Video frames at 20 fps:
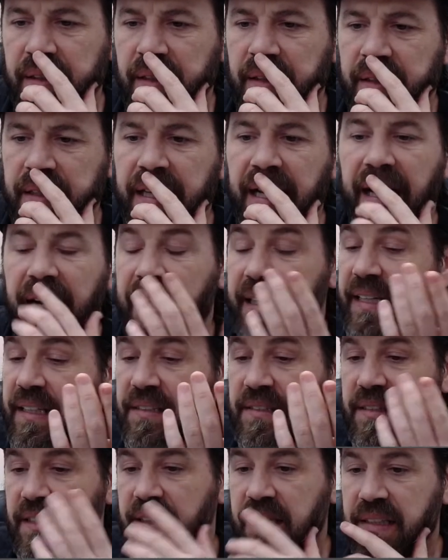Yeah, I
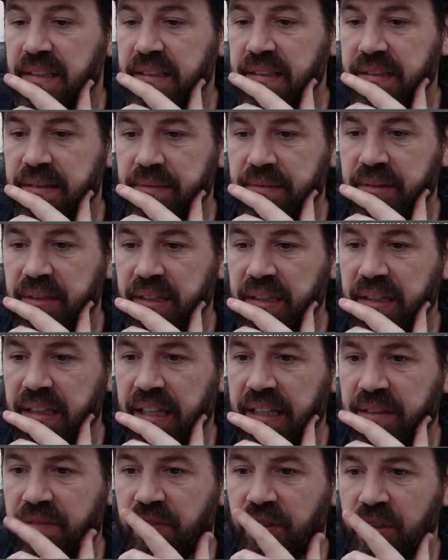guess uh, a
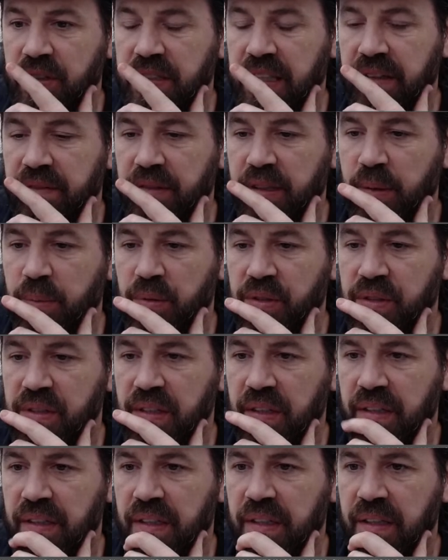lot of folks have numbers
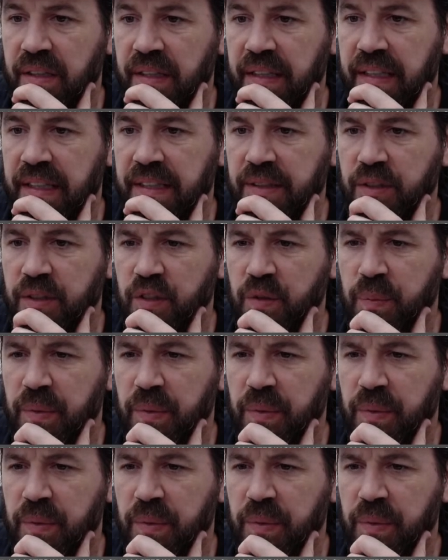on their handles,